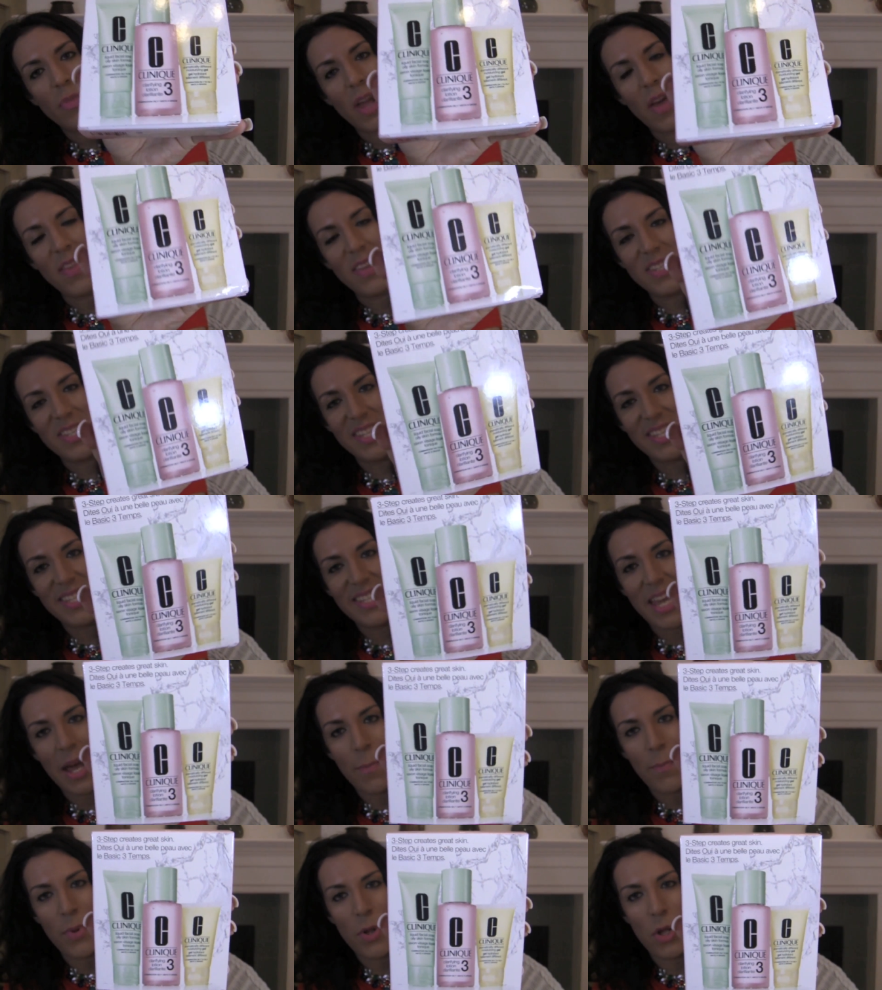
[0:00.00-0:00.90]
And this is the
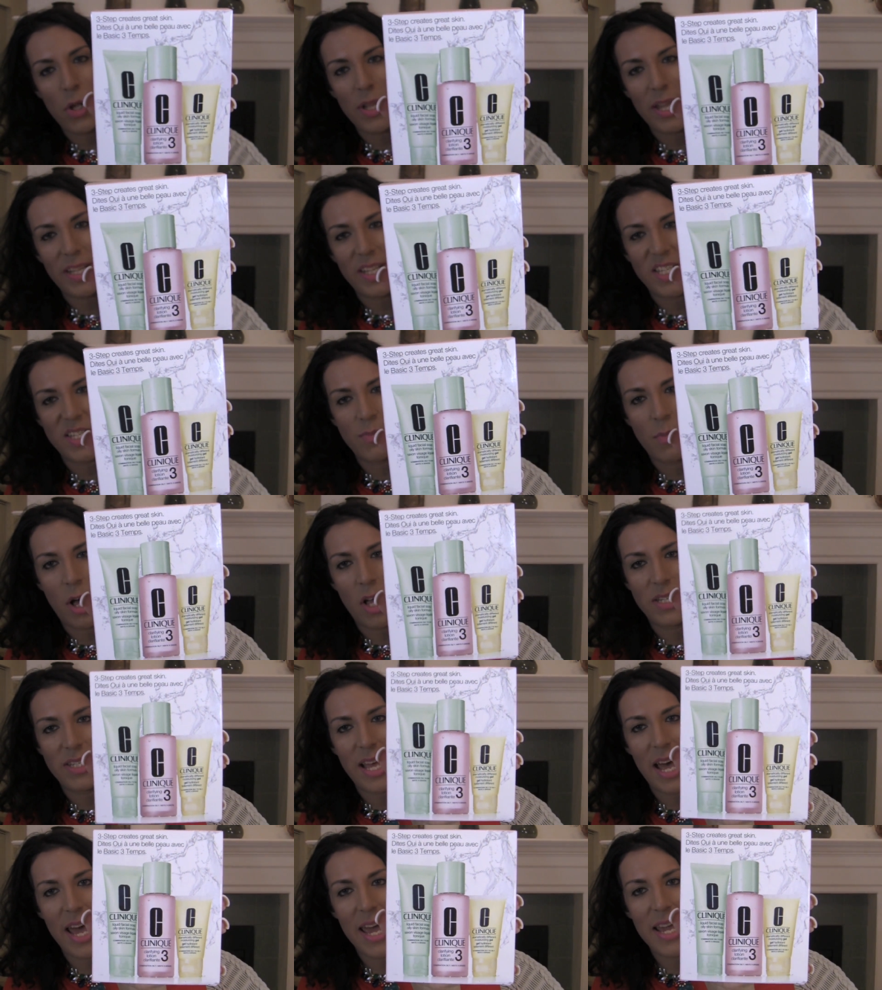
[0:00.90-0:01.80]
sample, like the
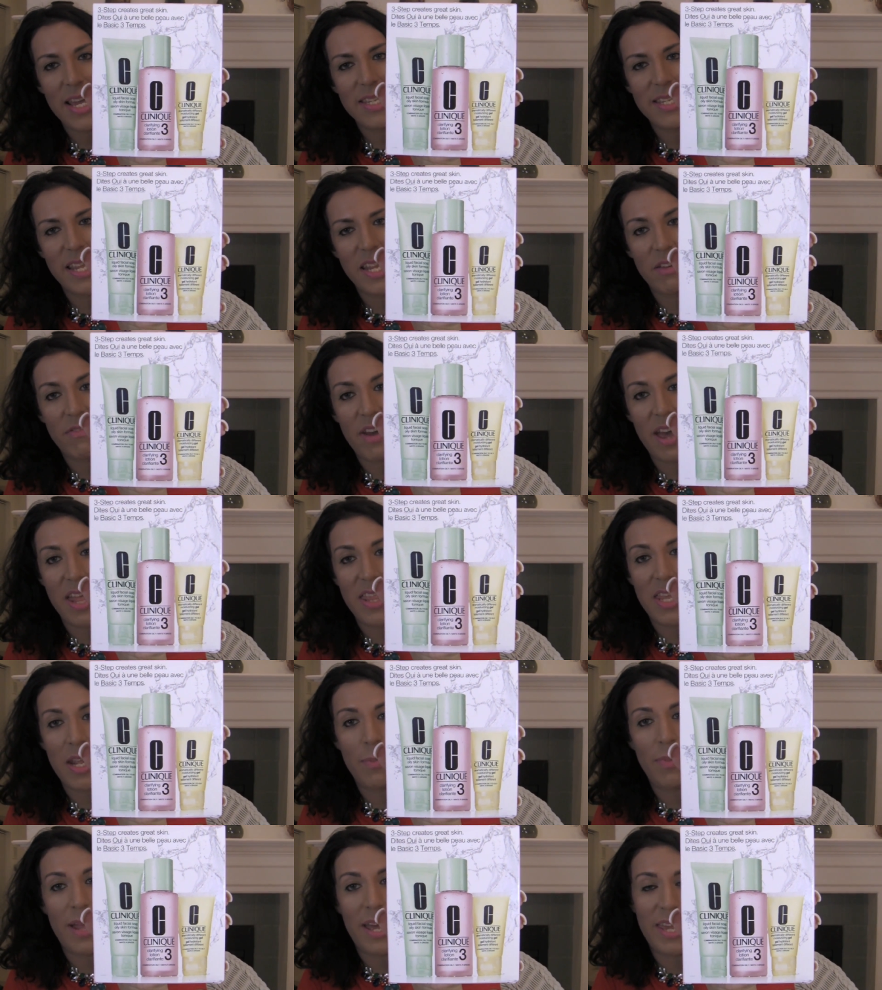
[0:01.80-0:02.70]
small size, and if I
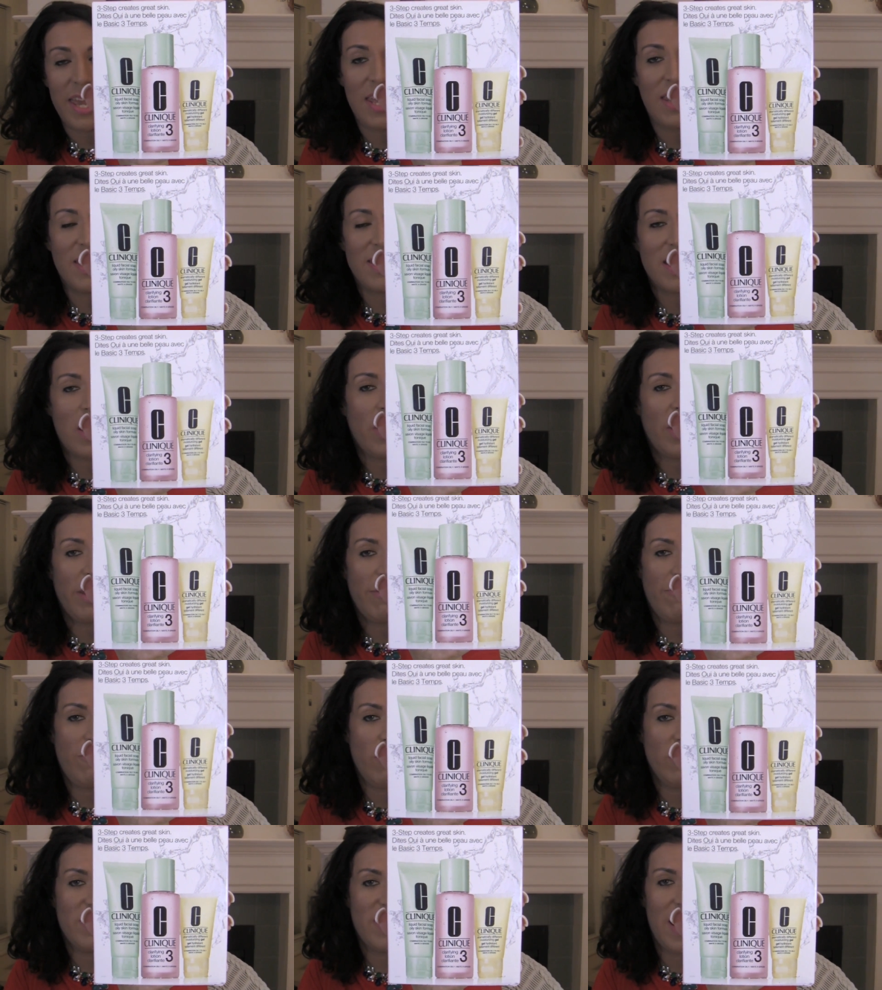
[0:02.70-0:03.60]
end up liking this, I'll
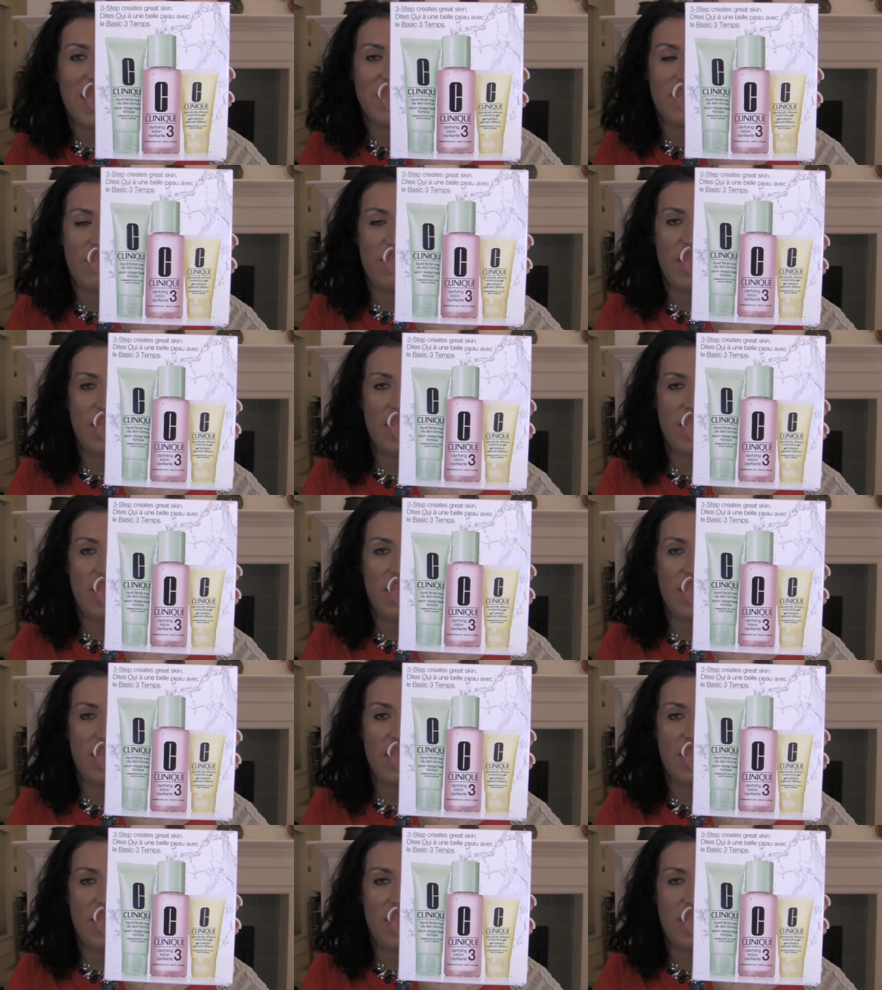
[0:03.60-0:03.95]
get a full size of